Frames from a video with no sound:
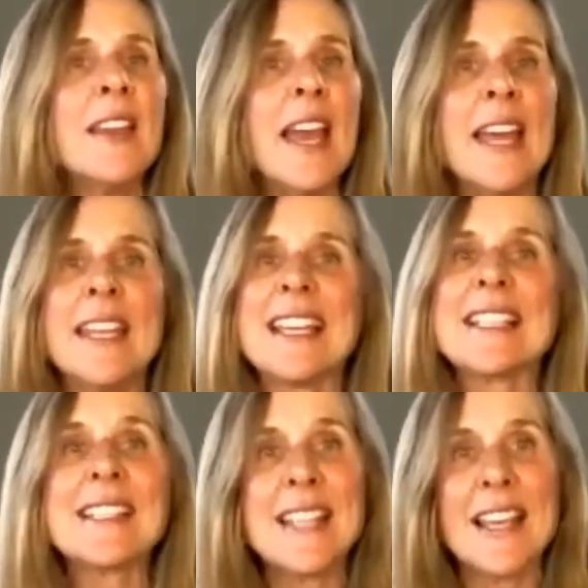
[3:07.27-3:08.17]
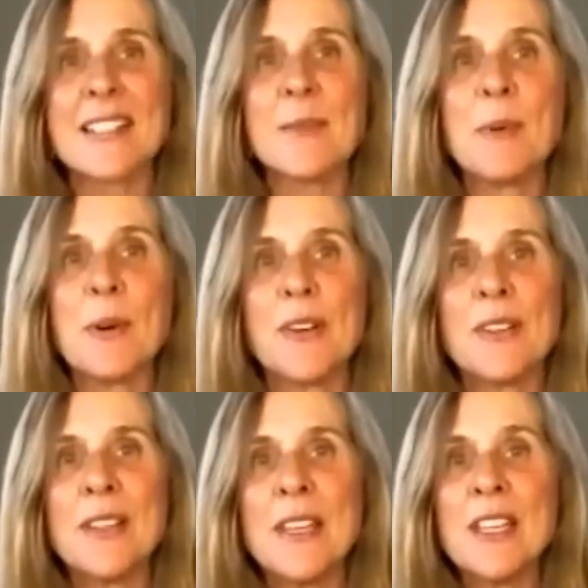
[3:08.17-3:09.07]
and
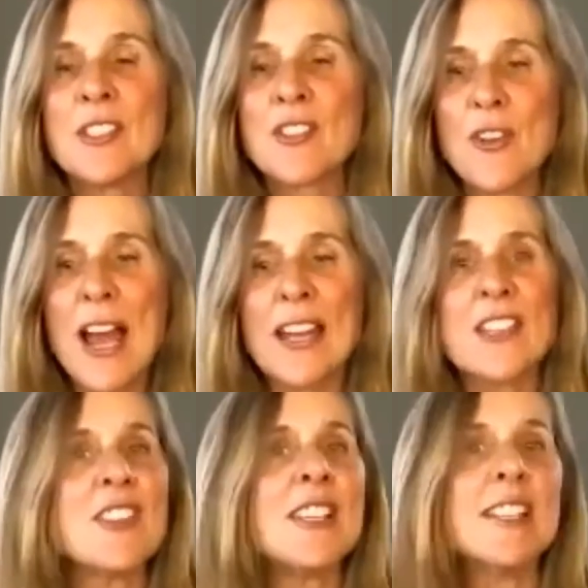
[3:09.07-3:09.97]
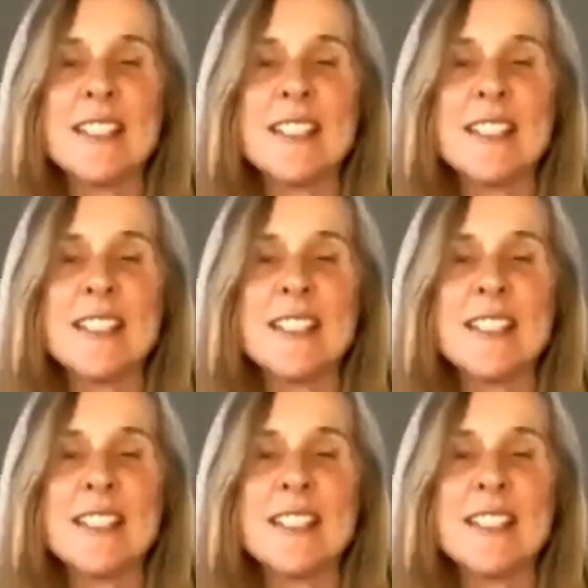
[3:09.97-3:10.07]
accessible strategies